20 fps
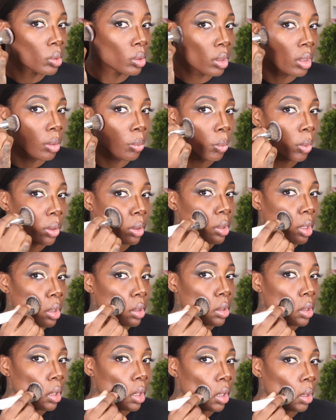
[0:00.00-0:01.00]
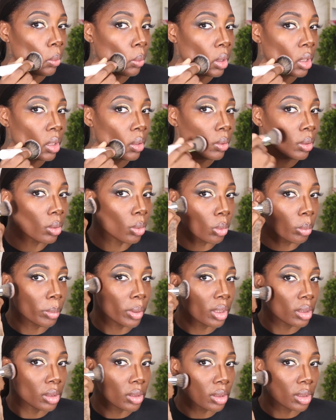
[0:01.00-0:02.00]
and work that down here a little
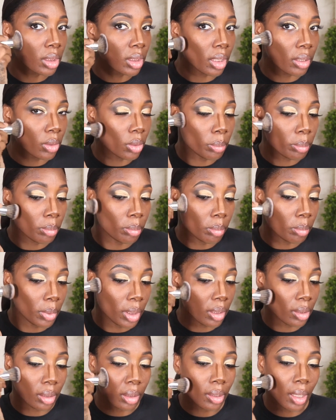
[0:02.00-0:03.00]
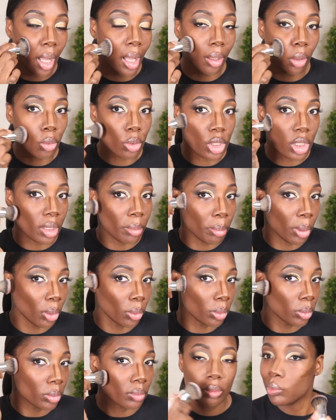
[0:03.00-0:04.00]
bit, just to give me a hollow cheekbone.